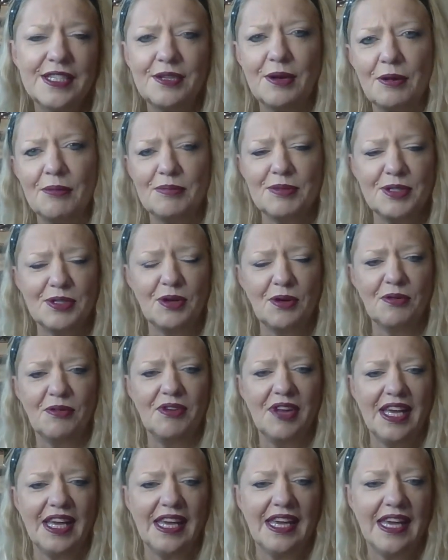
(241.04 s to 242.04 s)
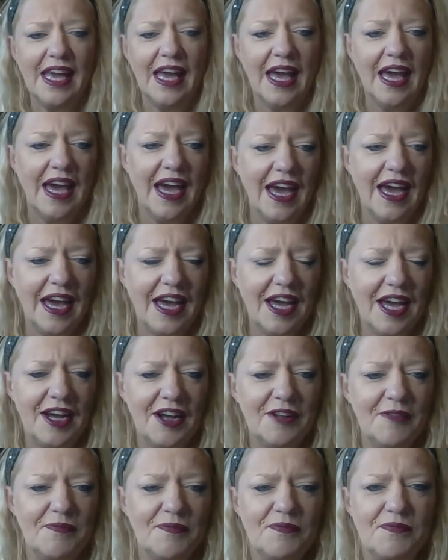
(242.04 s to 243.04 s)
So I'm sorry if
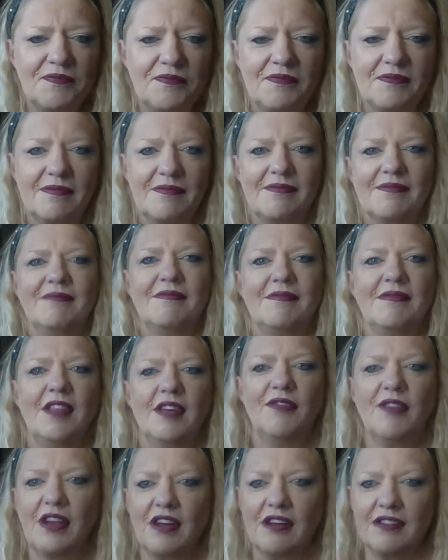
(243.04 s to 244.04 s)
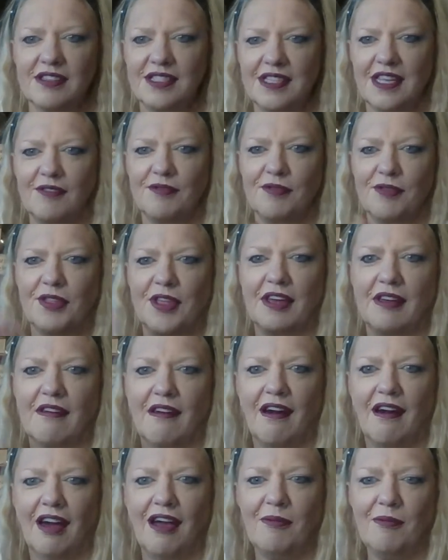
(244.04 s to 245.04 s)
I can't see everything.
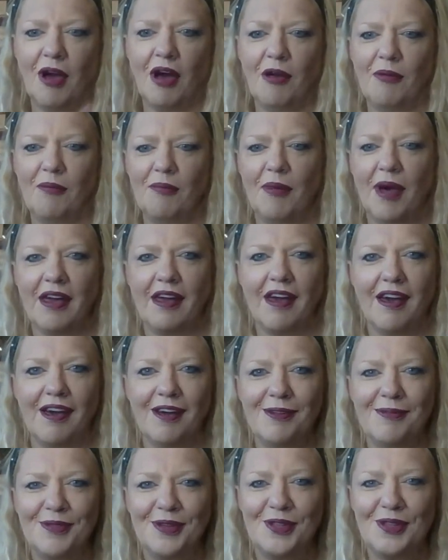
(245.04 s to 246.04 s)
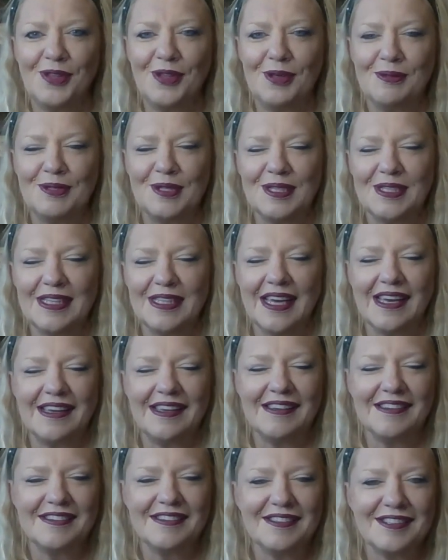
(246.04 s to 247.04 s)
I'm on my own with you
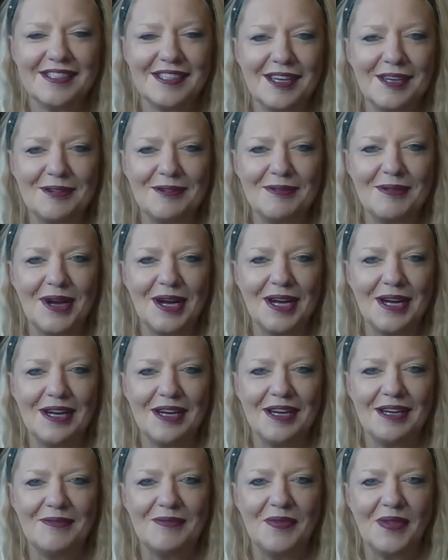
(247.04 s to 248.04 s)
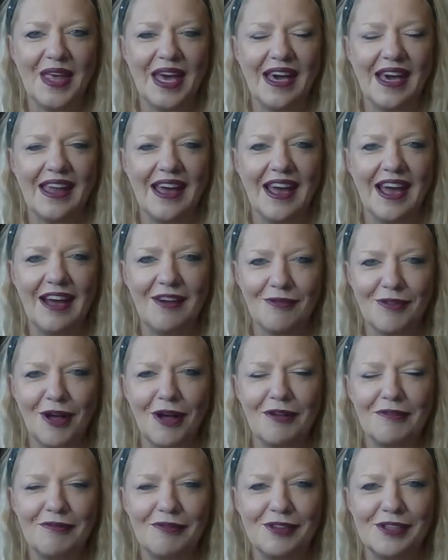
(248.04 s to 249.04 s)
today. So, and I have
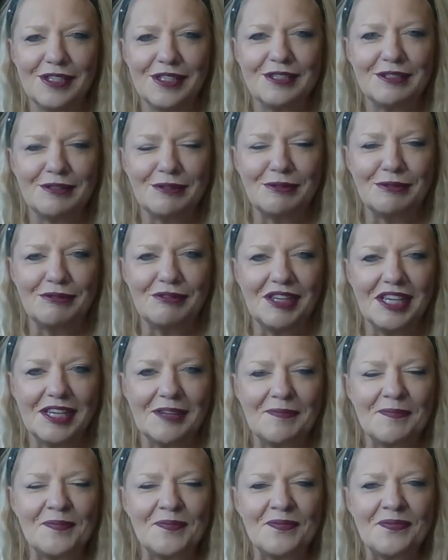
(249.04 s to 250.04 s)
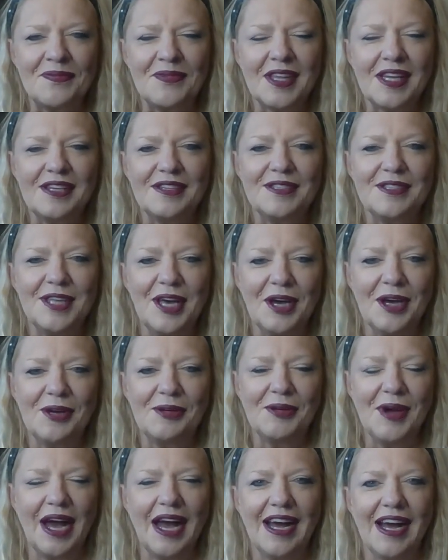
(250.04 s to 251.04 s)
got a funny story.
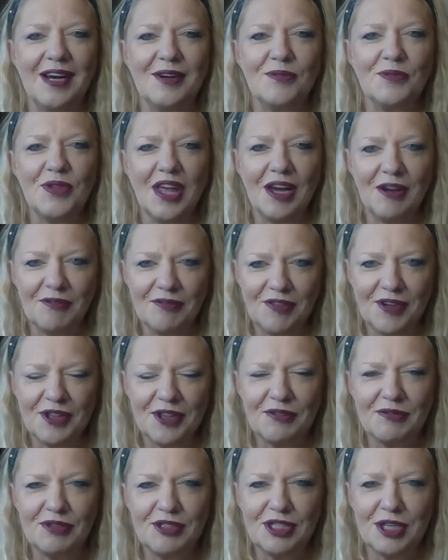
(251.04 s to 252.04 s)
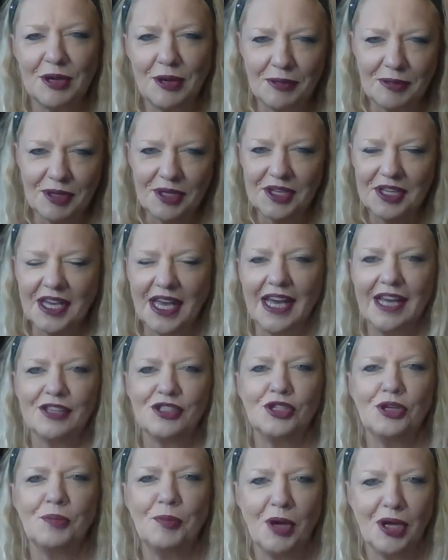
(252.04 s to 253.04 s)
So, without further ado, I'm going to
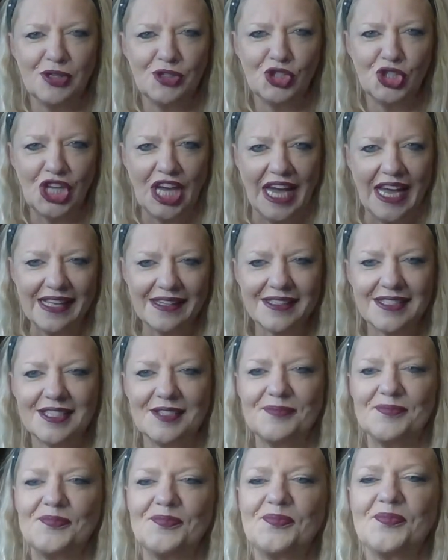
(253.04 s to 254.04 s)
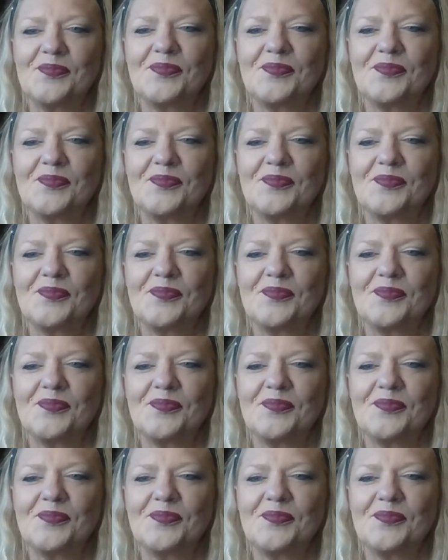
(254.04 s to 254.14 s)
catch up on chat.